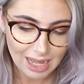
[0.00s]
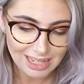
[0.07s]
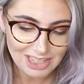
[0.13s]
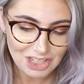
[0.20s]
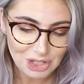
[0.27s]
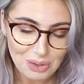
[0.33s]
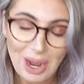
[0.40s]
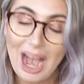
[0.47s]

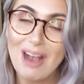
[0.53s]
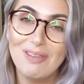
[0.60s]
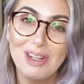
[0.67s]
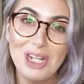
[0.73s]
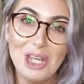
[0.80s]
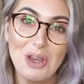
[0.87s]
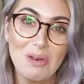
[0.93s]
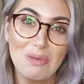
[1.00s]
Do you have
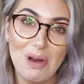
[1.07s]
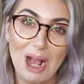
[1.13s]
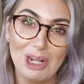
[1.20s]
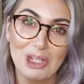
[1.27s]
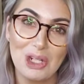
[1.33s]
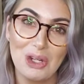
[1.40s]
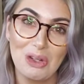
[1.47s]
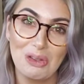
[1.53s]
any
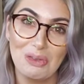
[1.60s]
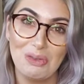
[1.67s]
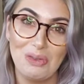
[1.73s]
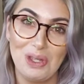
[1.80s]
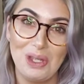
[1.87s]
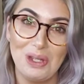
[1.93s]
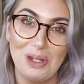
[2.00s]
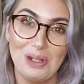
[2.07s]
irrational
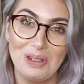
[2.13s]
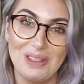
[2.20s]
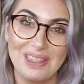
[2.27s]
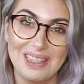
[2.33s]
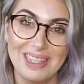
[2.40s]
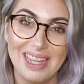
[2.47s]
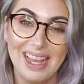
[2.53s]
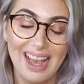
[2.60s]
fears?
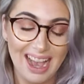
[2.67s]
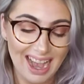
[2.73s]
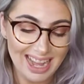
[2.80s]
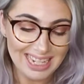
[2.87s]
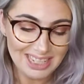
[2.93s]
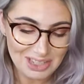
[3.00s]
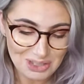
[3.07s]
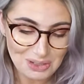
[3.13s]
I
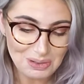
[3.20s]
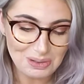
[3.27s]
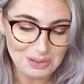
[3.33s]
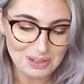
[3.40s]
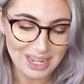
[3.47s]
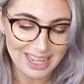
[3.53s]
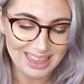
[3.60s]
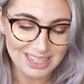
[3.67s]
do,
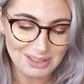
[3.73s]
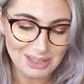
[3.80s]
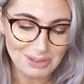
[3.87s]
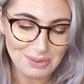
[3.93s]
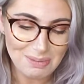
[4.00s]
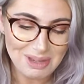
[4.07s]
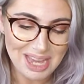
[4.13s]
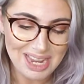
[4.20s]
and this one's
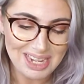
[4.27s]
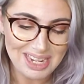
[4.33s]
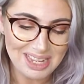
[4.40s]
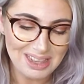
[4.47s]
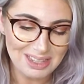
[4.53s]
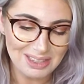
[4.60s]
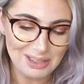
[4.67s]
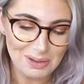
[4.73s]
from Katie and
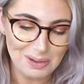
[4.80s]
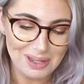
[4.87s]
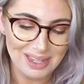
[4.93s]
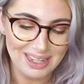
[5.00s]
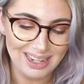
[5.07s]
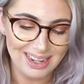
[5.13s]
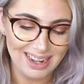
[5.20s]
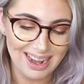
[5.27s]
the
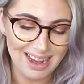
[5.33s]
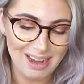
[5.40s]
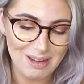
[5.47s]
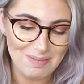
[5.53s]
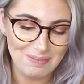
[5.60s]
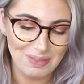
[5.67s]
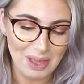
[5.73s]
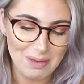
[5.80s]
Squid.
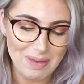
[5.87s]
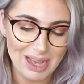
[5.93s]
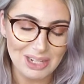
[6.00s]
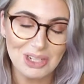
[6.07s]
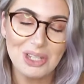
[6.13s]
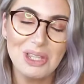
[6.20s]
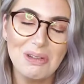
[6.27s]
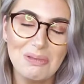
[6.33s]
I'm
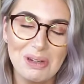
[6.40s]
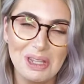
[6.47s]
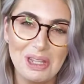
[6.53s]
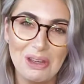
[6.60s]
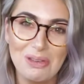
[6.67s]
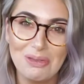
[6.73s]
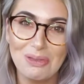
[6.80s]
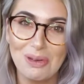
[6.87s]
actually really
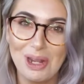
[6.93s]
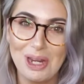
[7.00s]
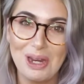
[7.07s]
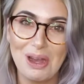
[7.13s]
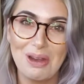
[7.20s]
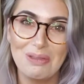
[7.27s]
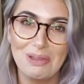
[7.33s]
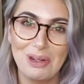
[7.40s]
afraid
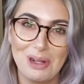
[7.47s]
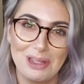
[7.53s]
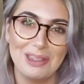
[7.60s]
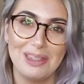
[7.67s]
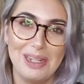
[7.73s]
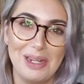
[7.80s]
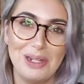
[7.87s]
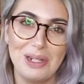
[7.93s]
of
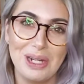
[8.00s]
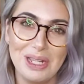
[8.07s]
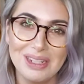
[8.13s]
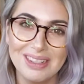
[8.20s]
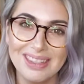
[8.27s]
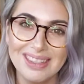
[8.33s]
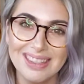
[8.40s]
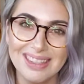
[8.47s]

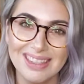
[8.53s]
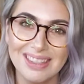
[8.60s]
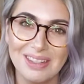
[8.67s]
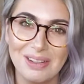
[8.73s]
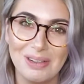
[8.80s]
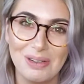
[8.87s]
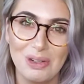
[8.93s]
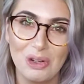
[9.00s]
crustaceans,
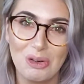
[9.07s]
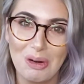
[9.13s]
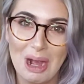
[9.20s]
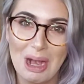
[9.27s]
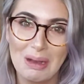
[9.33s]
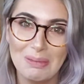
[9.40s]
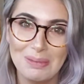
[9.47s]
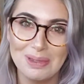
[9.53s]
so
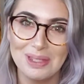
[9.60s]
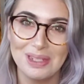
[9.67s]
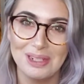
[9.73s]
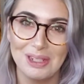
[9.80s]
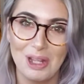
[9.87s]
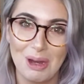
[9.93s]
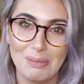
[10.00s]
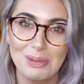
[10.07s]
crabs and
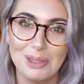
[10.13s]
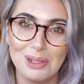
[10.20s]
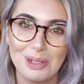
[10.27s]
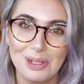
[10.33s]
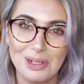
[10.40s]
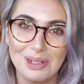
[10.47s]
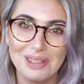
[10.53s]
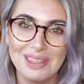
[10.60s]

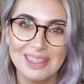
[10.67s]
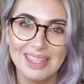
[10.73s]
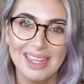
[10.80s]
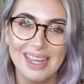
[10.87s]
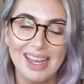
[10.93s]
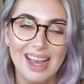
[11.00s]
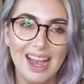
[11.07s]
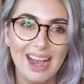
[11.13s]
lobsters.
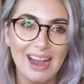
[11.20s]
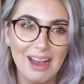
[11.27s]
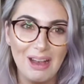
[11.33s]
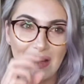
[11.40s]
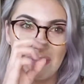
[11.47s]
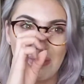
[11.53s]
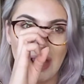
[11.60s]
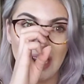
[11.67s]

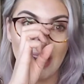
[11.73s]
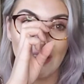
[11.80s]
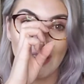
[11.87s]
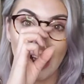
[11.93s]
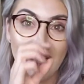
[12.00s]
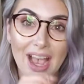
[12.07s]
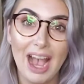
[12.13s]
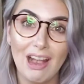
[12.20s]
And
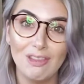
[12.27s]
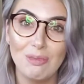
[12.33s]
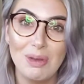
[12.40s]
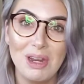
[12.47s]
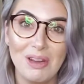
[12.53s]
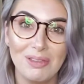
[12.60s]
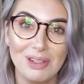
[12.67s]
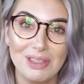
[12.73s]
I have
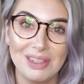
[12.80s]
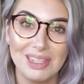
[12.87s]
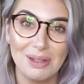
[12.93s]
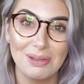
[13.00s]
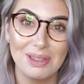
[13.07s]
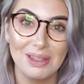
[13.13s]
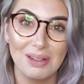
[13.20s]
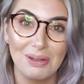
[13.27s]
been ever since I
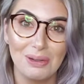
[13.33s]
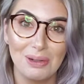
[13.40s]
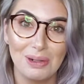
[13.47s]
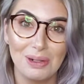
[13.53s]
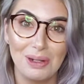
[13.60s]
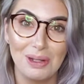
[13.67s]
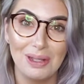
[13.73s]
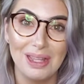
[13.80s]
was a little
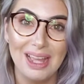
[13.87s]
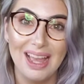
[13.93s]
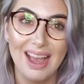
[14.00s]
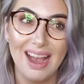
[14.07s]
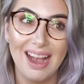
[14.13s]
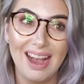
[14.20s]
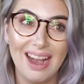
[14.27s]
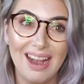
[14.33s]
girl.
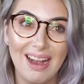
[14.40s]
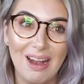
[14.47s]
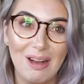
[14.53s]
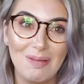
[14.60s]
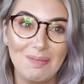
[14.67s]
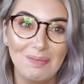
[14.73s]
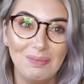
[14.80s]
I